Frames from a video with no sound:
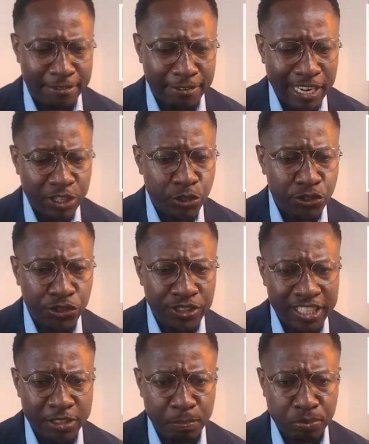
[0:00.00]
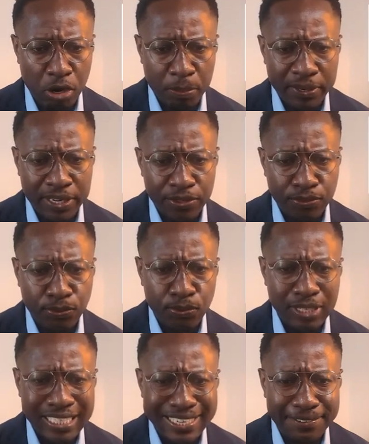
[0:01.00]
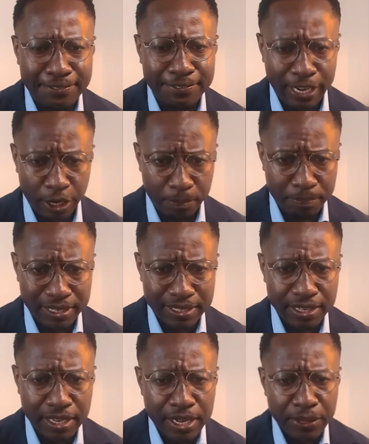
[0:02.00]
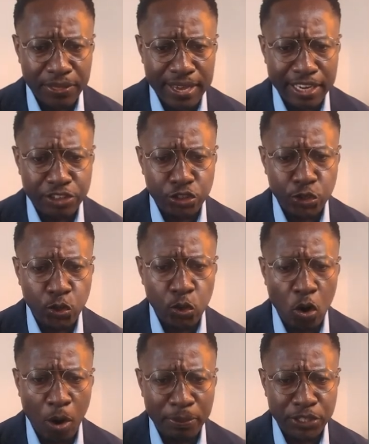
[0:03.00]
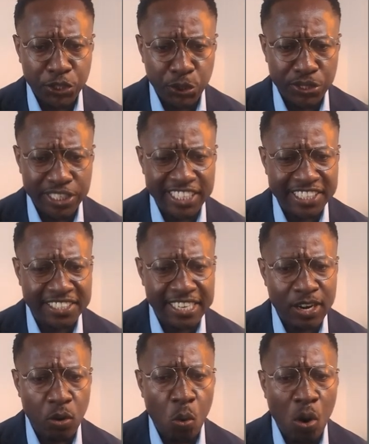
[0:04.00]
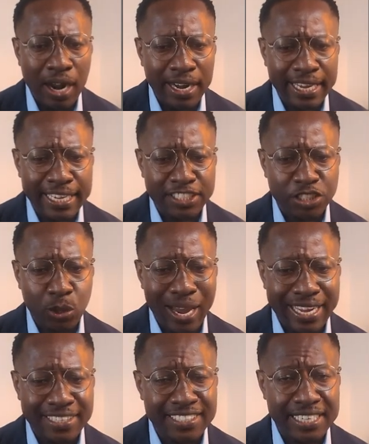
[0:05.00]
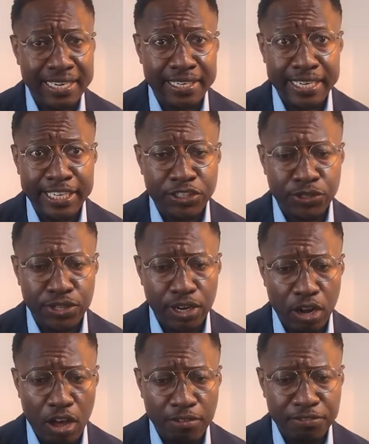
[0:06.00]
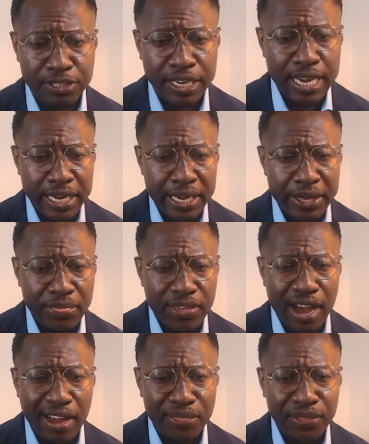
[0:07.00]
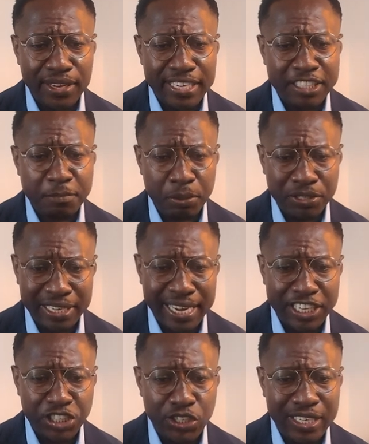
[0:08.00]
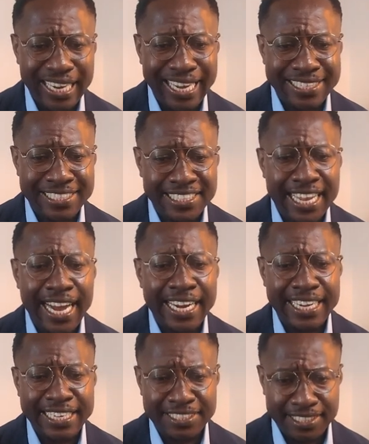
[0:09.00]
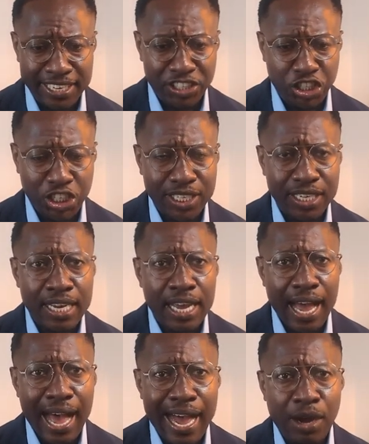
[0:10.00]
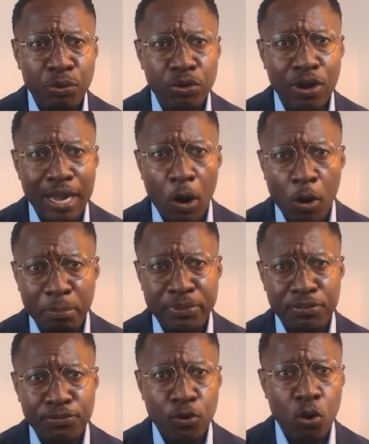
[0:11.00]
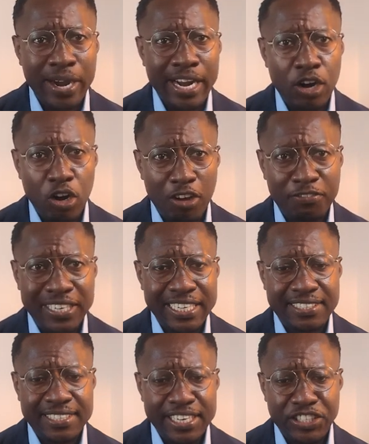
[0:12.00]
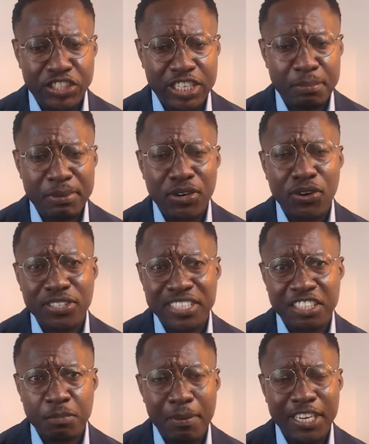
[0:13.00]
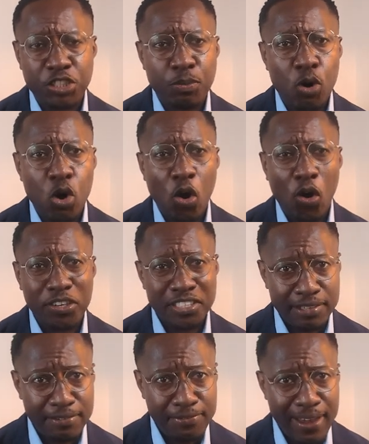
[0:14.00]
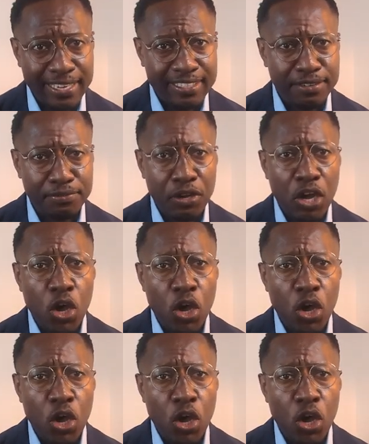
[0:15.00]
value to this property through development. There are two opportunities here. One is to extend into the loft, and the other is potentially a side extension. I would opt for a loft extension because it's much more cost effective.